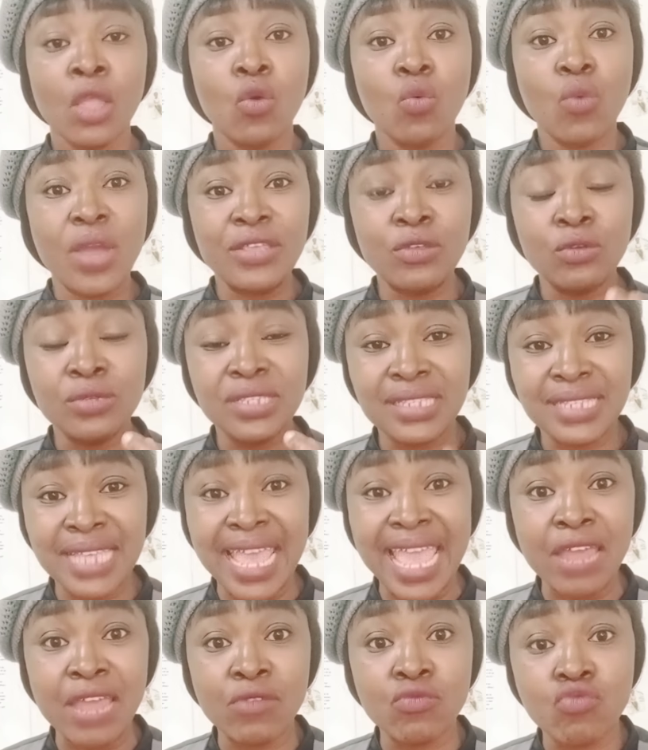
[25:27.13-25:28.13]
When you
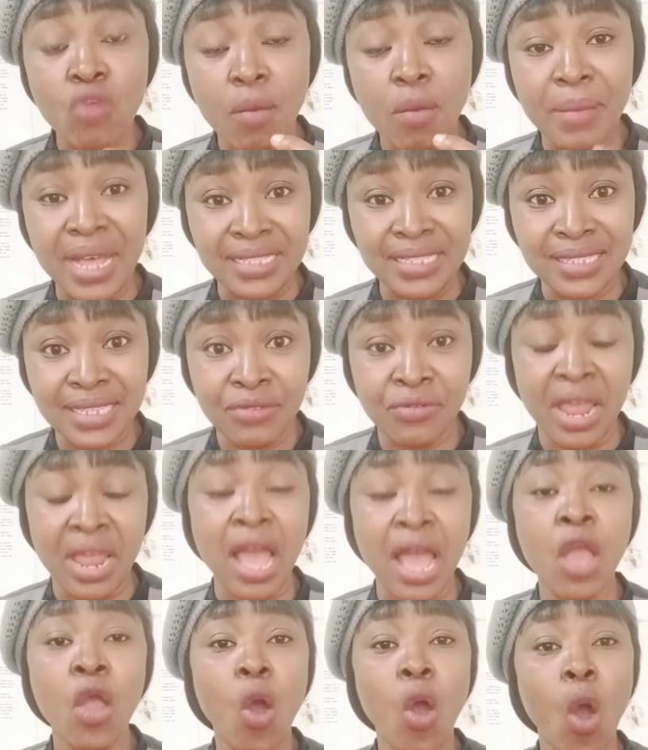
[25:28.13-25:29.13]
see a raw
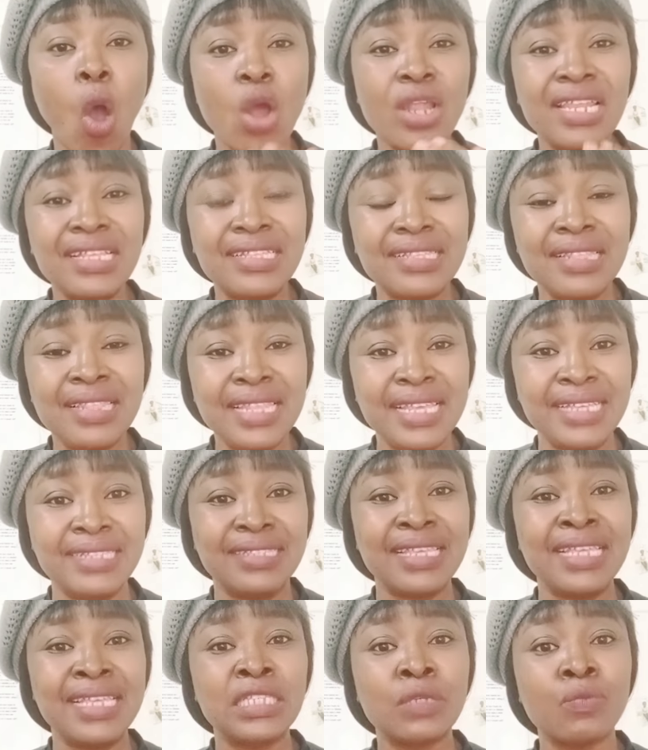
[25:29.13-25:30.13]
material, all it
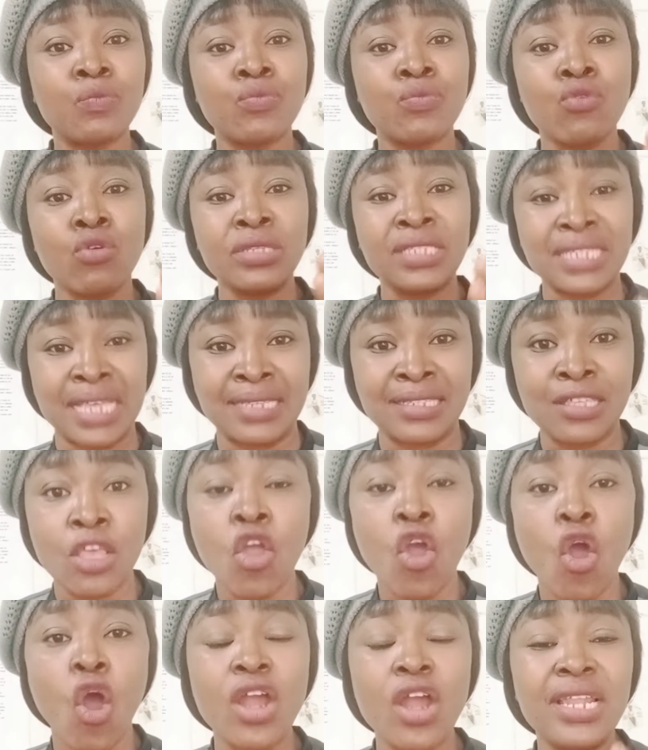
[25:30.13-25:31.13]
needs is process.
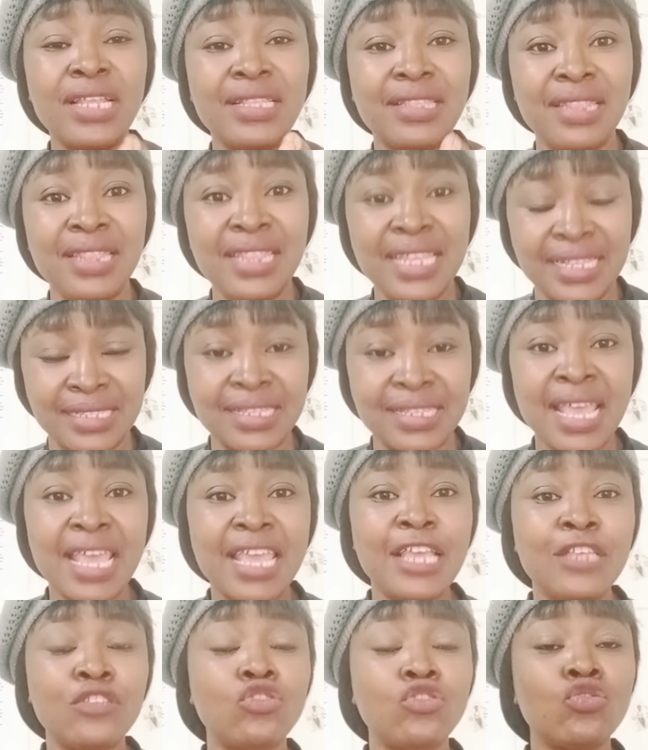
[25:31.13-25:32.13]
All it needs
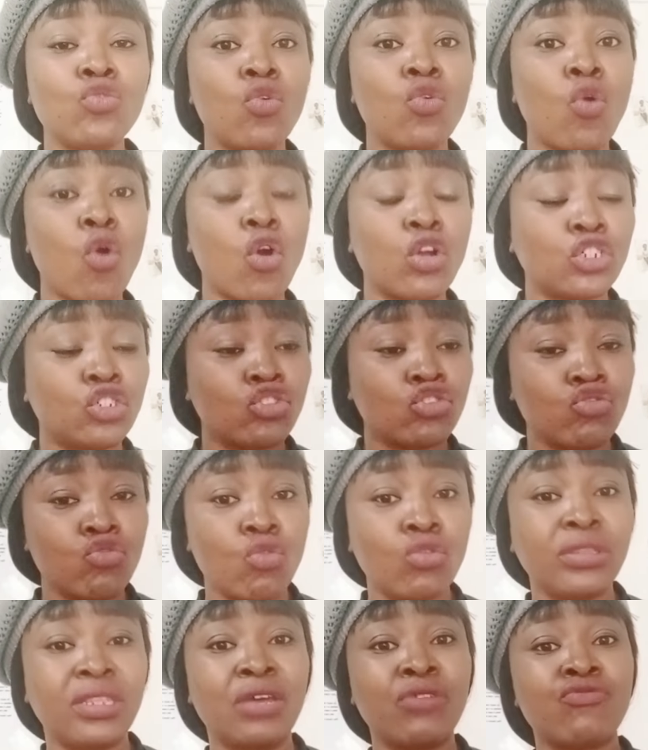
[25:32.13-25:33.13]
is to go
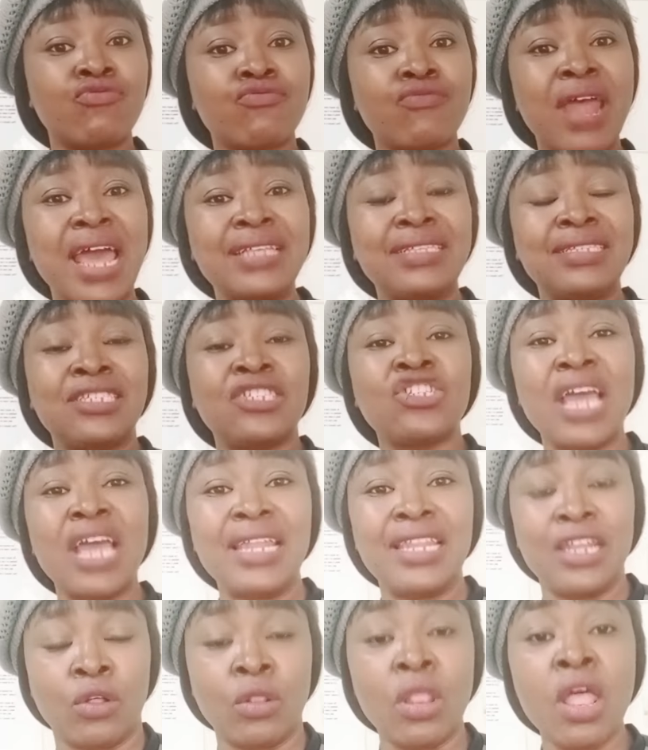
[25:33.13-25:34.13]
through the right
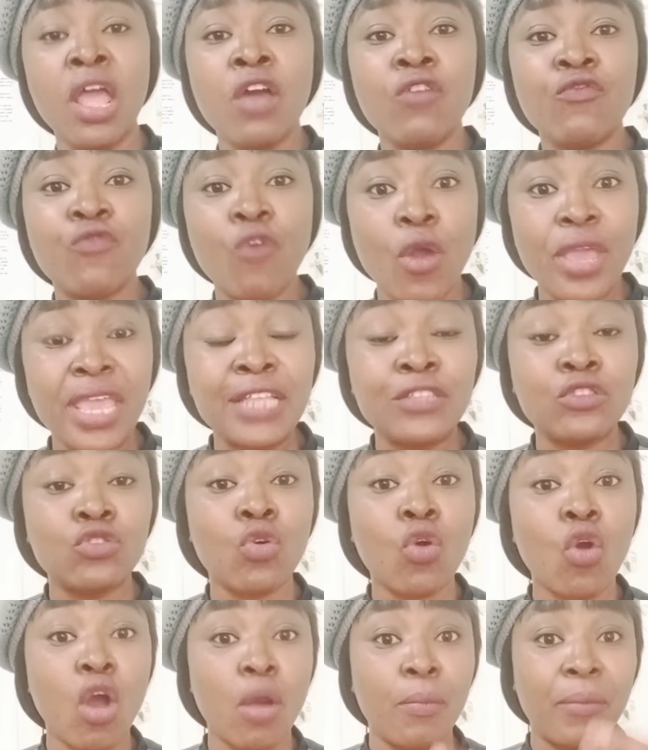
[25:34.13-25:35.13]
channel for it
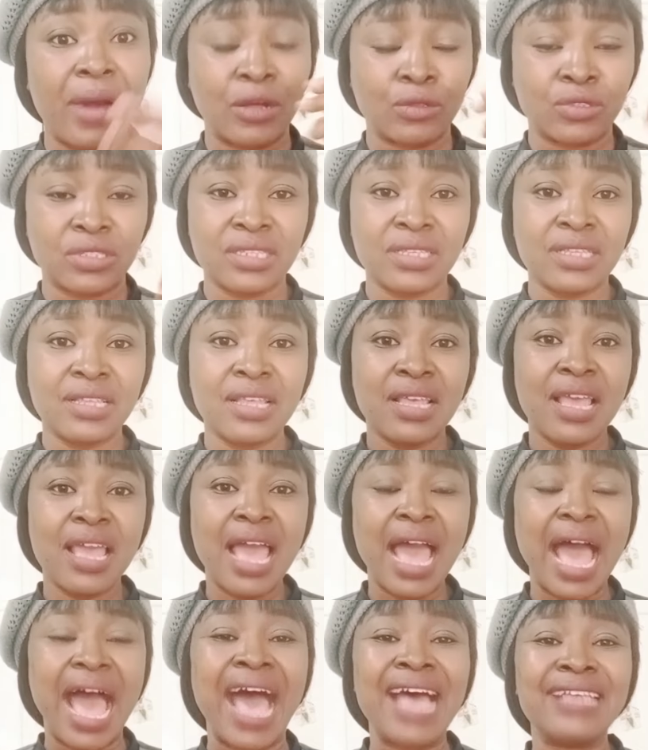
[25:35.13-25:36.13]
to come out
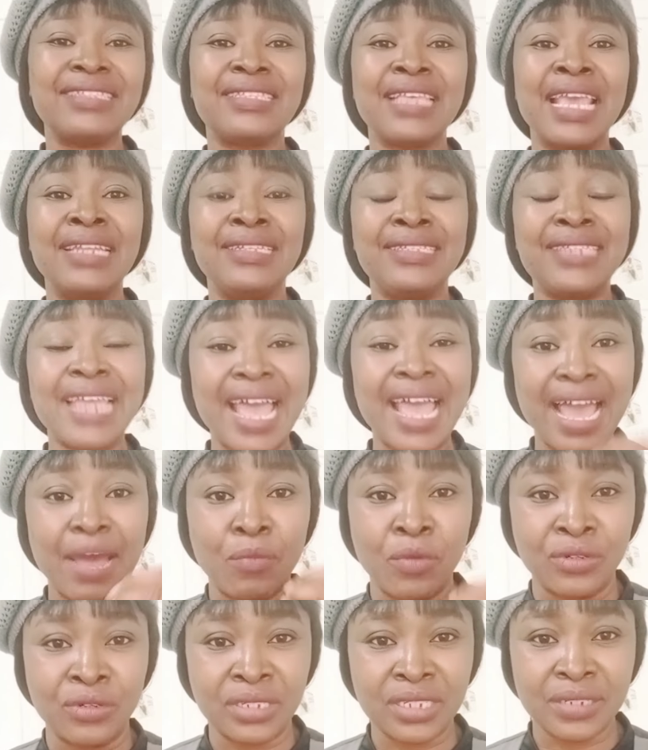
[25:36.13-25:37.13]
as a
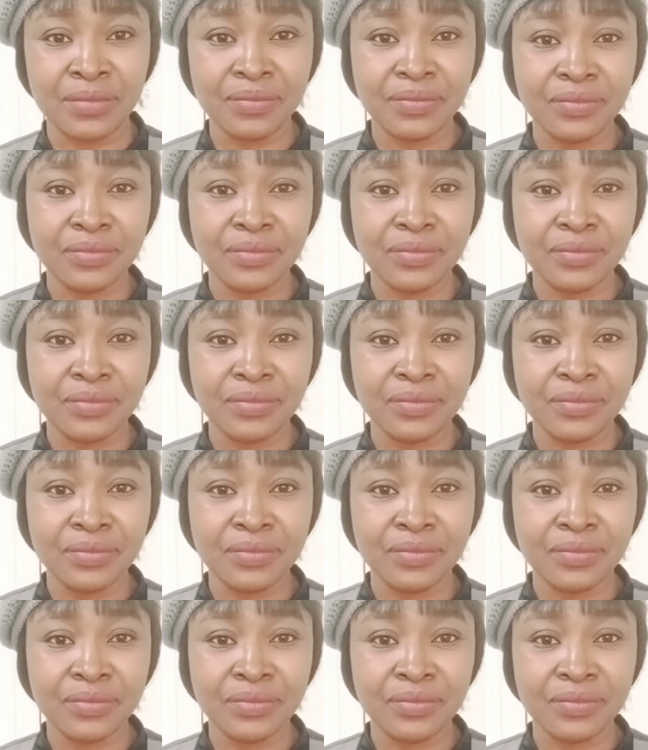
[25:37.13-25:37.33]
diamond